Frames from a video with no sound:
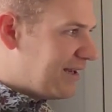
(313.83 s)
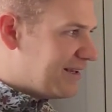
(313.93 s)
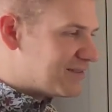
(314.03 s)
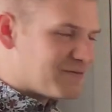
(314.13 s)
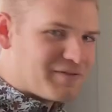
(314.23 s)

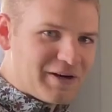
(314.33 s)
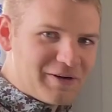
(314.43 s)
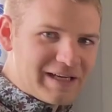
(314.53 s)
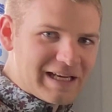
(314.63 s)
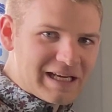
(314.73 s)
It's
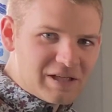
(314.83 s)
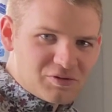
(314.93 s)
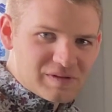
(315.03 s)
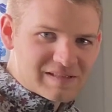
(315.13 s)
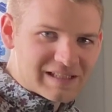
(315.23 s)
very
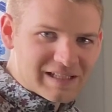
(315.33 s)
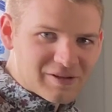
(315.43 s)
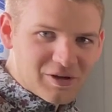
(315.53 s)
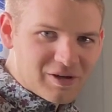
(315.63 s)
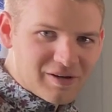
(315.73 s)
interesting
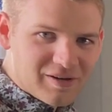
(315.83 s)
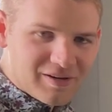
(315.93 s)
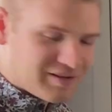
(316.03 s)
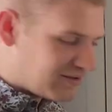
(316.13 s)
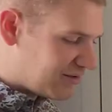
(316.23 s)

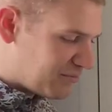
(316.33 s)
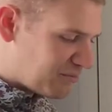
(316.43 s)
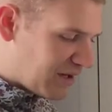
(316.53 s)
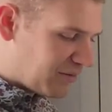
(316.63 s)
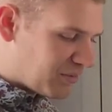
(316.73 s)

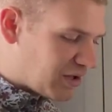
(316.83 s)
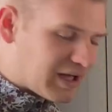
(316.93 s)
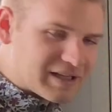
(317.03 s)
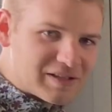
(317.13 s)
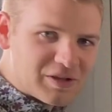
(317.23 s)

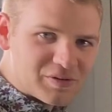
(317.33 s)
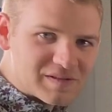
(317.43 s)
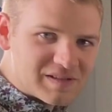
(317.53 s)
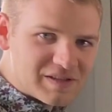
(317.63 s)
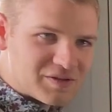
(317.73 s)
melodic
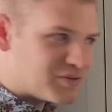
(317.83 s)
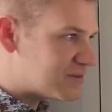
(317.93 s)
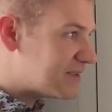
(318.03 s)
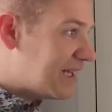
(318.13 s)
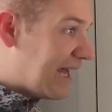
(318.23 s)
notes to
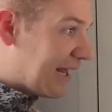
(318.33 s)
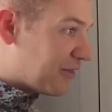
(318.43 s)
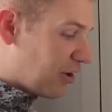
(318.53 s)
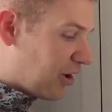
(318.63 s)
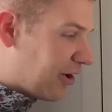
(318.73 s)
use. And
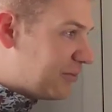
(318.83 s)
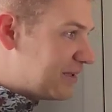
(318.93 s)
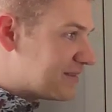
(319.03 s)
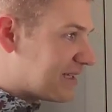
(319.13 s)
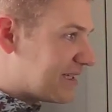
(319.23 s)
the
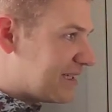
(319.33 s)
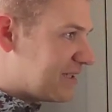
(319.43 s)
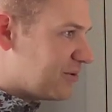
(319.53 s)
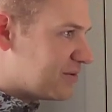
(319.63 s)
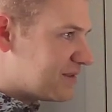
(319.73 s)
harmonies that he
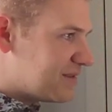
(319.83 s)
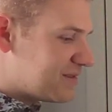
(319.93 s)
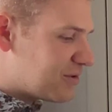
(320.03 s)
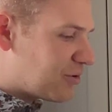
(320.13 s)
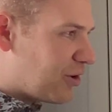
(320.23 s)

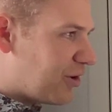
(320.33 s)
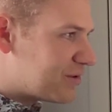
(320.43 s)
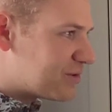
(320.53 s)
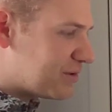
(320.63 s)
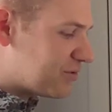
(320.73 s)
uses are
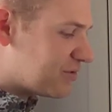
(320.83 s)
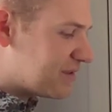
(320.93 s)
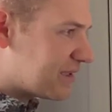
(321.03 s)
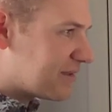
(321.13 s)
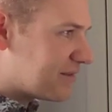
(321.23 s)
also interesting.